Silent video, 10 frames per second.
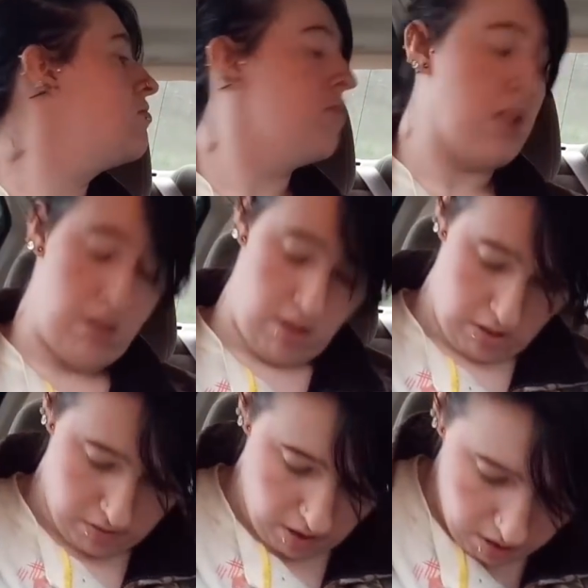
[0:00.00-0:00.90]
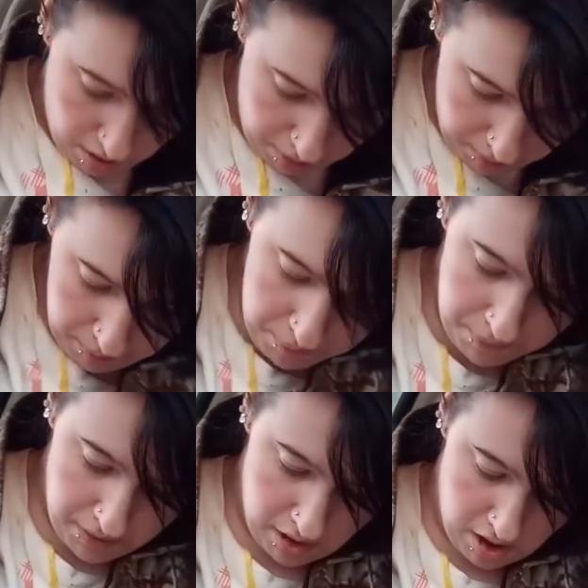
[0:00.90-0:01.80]
I thought he was wearing it.
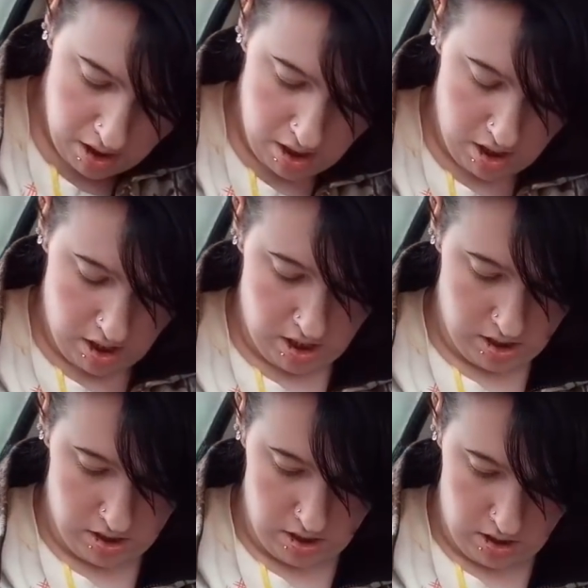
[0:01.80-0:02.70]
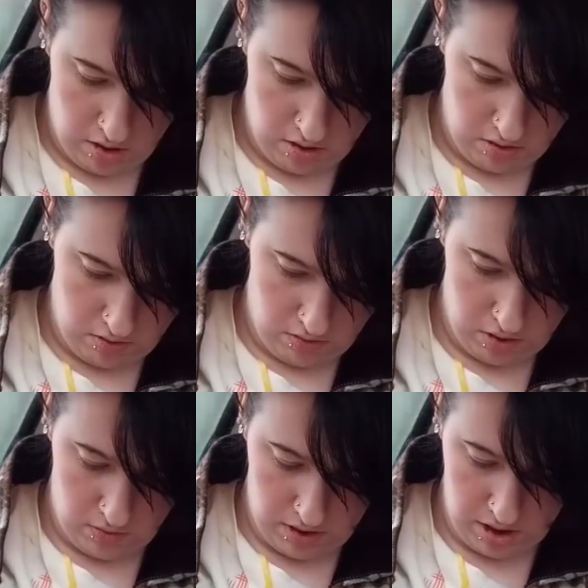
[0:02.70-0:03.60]
So,
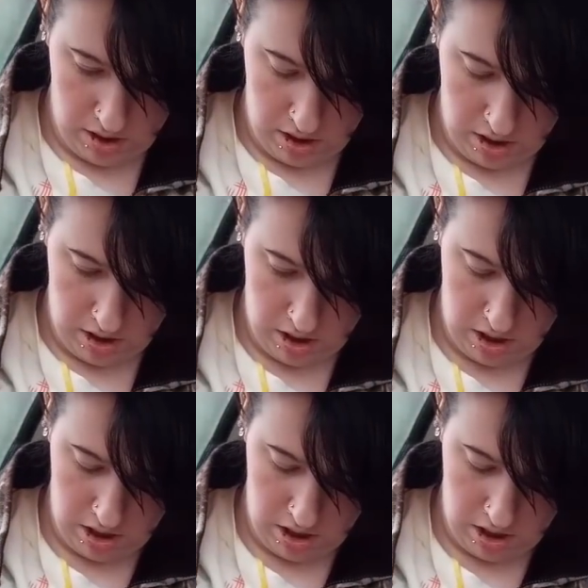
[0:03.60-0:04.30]
which one is this?